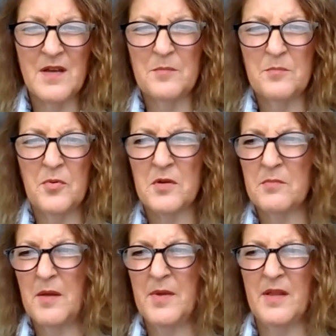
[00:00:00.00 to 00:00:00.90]
book
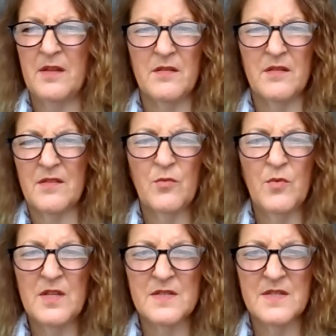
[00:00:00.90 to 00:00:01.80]
maybe in 3
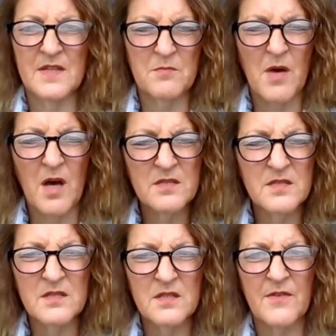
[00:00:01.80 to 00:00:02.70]
to 6
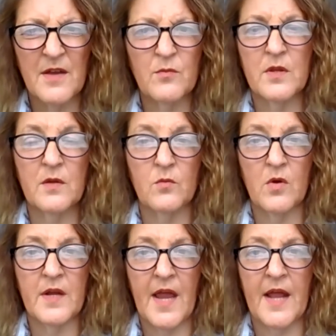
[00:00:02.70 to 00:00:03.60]
months if I really
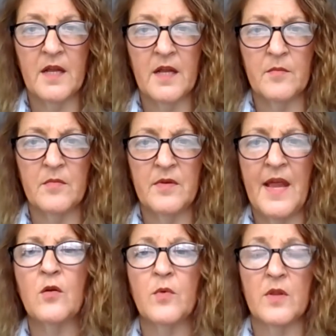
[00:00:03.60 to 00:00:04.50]
work at it.
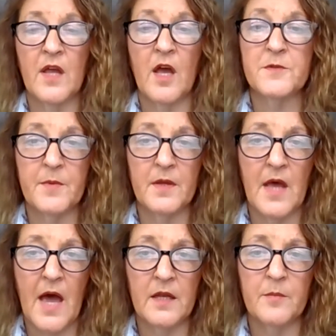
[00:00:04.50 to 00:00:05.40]
Nano really helps me a
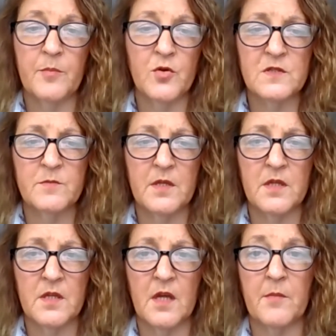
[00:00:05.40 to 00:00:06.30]
lot. It pushes me
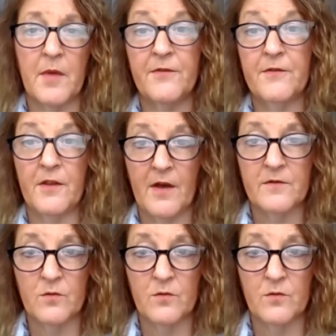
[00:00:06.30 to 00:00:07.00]
to get my 50,000